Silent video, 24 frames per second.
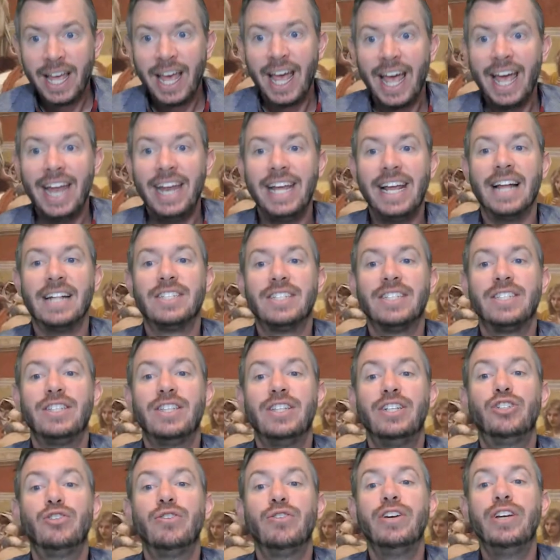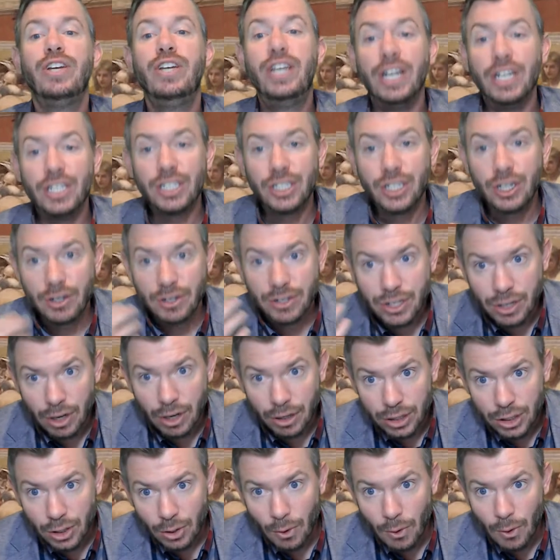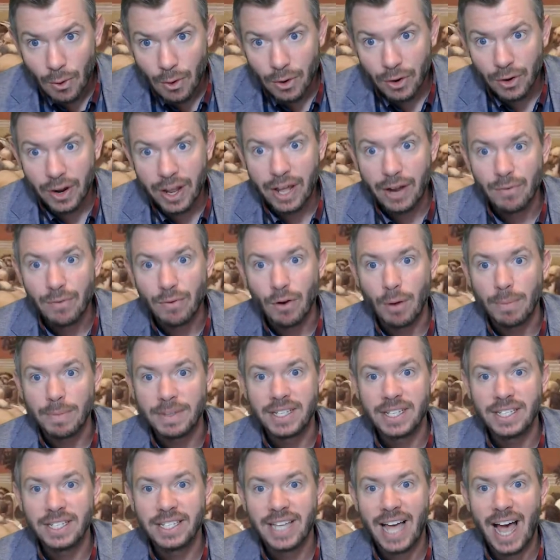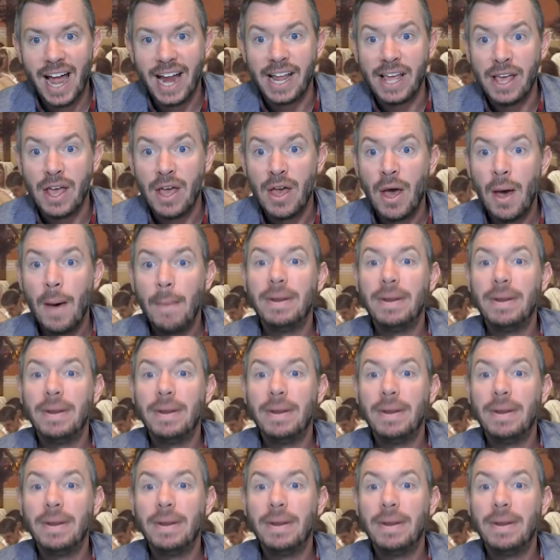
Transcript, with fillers: and against the traditional social order in Roman society,